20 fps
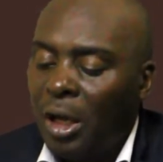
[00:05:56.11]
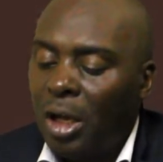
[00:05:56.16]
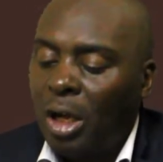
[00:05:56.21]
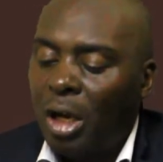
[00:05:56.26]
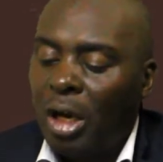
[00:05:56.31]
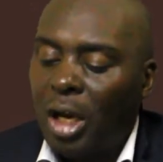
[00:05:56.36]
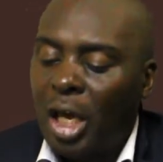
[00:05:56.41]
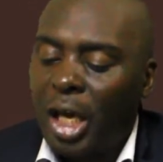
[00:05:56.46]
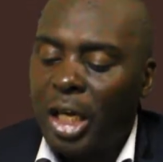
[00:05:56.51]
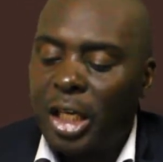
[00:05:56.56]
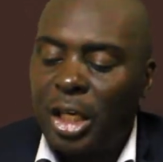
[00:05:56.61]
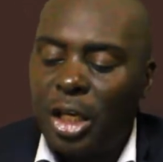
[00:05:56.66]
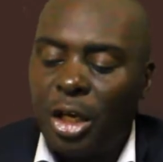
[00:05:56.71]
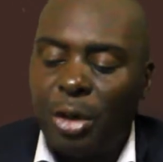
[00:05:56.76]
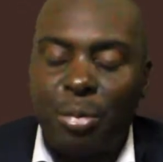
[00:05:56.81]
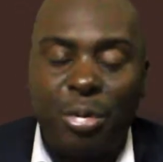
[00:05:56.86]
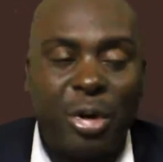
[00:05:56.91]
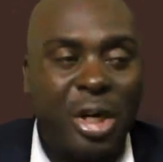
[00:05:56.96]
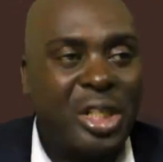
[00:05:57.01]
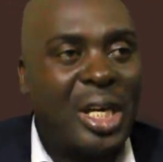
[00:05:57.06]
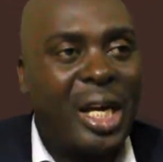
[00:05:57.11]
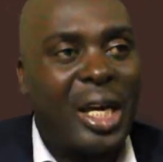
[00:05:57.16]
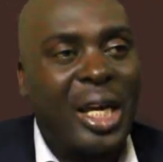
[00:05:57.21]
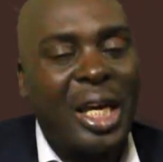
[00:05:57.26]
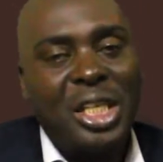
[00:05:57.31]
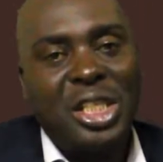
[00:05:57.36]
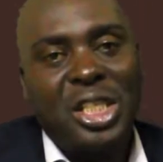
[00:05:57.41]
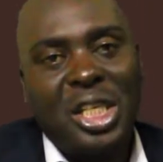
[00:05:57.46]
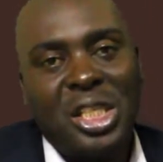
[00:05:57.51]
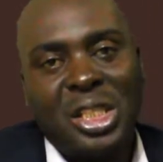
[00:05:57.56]
like pressure
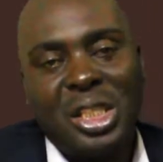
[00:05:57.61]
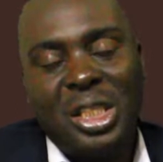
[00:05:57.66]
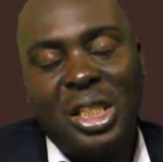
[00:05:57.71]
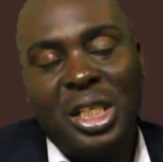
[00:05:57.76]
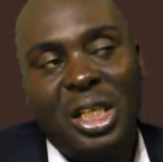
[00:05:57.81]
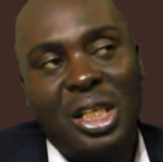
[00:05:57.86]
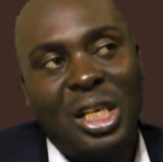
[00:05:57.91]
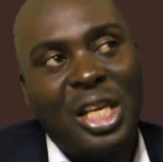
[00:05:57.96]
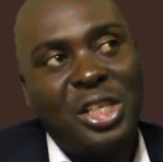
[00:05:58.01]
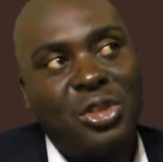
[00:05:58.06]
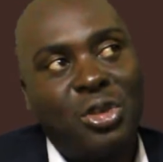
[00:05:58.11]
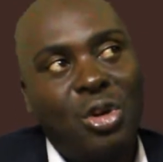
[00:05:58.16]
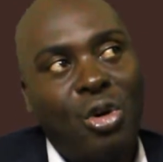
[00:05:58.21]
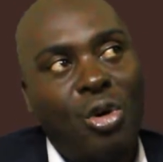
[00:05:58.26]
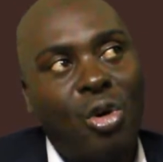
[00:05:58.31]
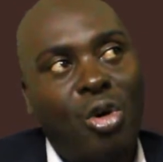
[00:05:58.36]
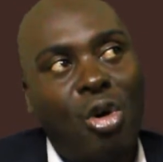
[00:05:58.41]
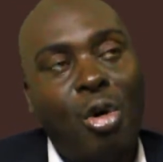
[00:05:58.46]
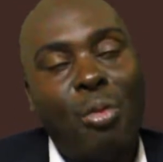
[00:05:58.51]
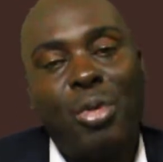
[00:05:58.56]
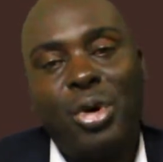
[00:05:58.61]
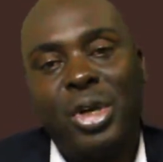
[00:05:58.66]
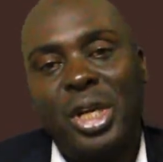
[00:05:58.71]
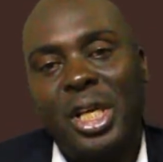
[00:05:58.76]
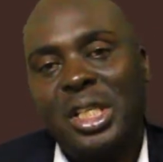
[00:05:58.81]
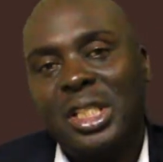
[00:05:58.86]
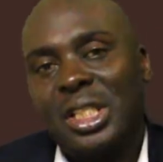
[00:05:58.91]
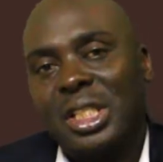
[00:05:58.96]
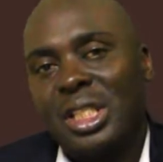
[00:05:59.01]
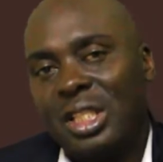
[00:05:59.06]
gauges in industrial
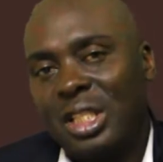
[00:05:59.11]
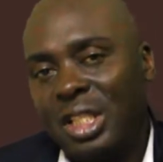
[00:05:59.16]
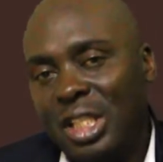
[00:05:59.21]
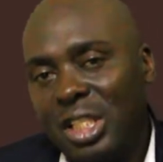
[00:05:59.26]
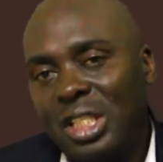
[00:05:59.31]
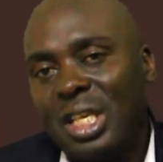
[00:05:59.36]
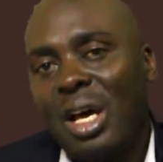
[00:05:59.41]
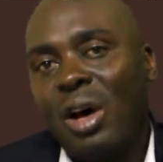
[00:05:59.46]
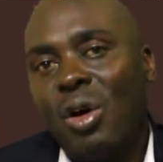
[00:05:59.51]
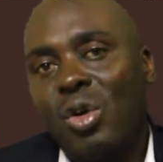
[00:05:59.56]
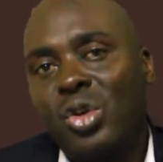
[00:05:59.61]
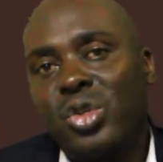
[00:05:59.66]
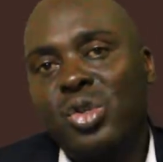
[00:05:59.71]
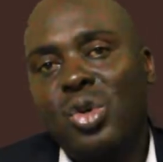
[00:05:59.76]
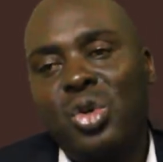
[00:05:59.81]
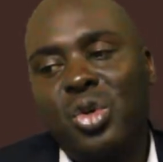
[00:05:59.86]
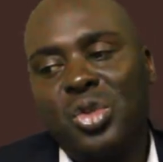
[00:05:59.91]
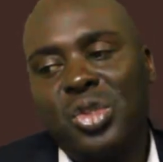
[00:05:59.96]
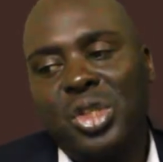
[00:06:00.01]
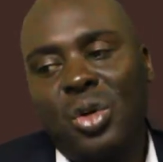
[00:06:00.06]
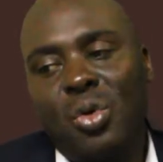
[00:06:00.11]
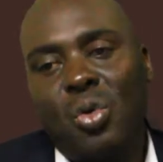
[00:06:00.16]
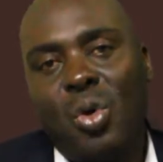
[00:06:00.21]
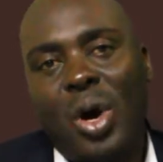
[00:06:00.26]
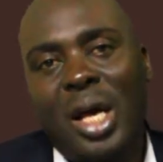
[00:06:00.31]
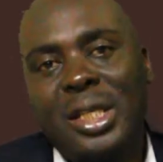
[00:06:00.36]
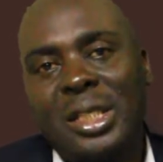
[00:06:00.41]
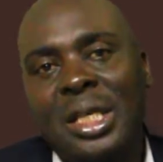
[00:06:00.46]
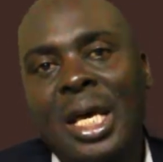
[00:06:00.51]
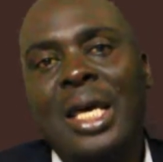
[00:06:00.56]
components. These are also using
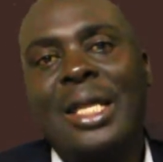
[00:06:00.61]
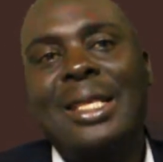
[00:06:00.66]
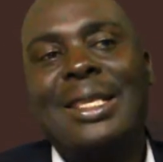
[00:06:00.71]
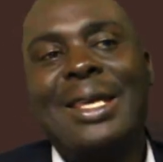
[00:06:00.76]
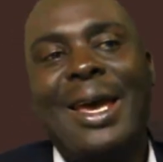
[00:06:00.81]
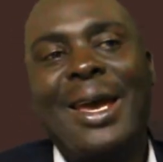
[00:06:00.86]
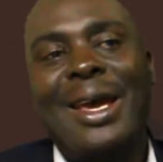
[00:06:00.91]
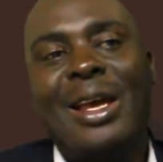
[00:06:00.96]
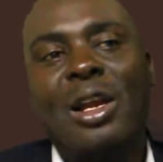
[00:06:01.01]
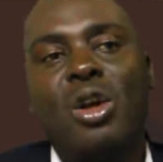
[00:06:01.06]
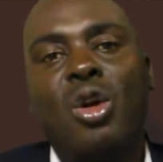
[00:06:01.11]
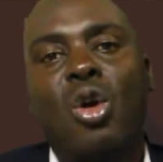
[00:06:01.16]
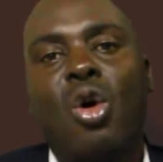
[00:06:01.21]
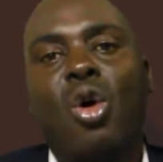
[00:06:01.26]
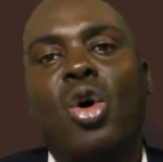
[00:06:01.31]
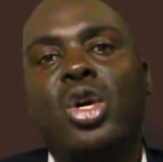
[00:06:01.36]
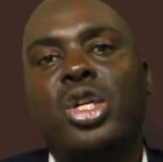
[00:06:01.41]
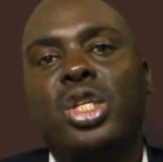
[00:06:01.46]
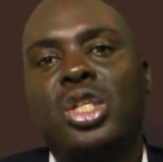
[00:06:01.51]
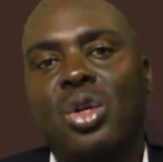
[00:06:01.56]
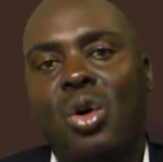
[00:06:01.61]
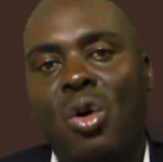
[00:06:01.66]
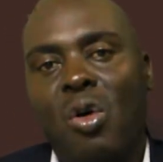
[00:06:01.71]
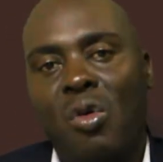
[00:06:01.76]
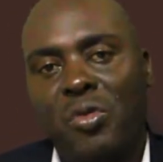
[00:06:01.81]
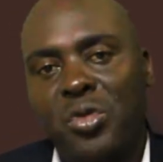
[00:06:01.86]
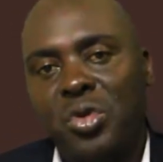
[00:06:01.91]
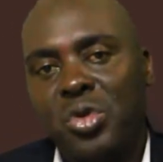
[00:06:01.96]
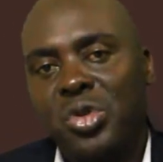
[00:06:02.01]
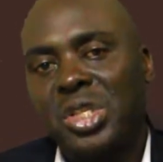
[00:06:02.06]
Quartz. There are a lot
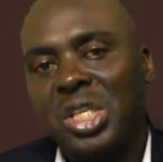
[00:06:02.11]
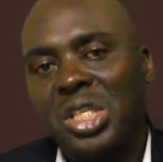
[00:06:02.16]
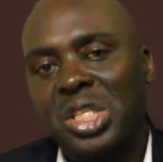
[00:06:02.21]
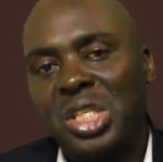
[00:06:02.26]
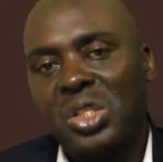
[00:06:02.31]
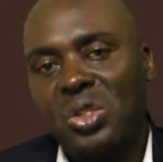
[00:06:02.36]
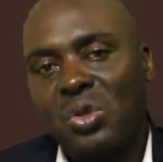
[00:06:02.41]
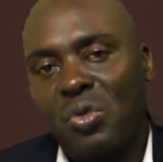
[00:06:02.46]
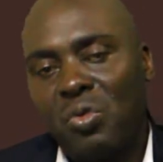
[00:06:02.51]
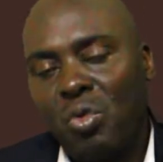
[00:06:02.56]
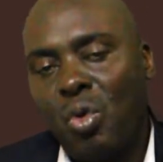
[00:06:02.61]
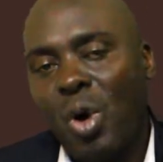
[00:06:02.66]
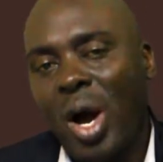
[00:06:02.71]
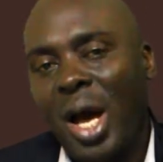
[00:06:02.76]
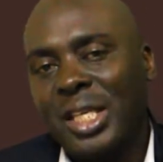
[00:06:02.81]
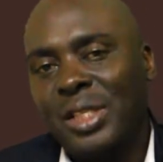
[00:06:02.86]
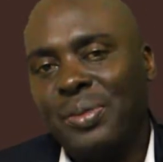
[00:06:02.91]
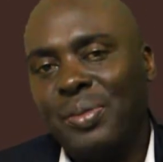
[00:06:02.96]
of usages of Quartz.